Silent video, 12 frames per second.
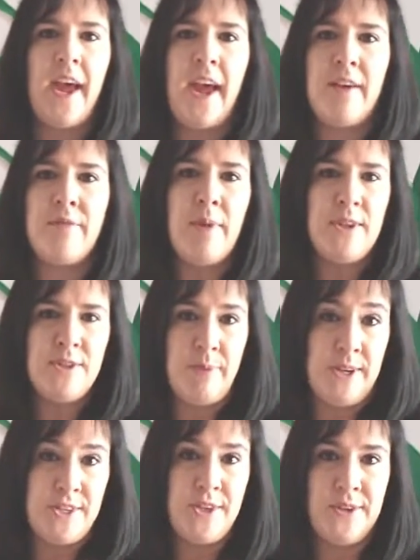if my
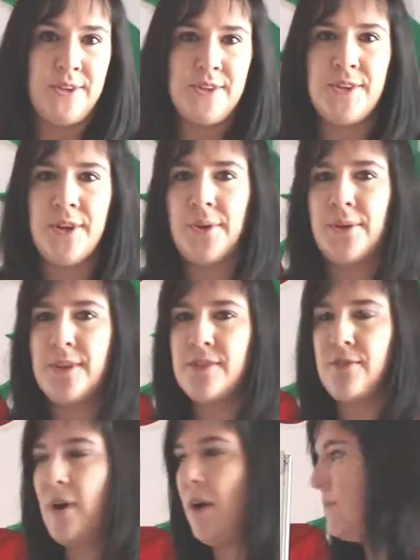students know
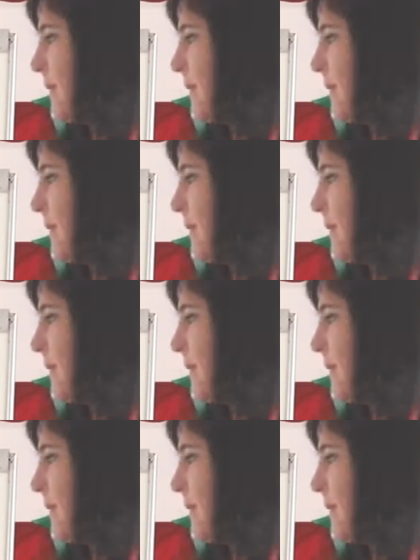this of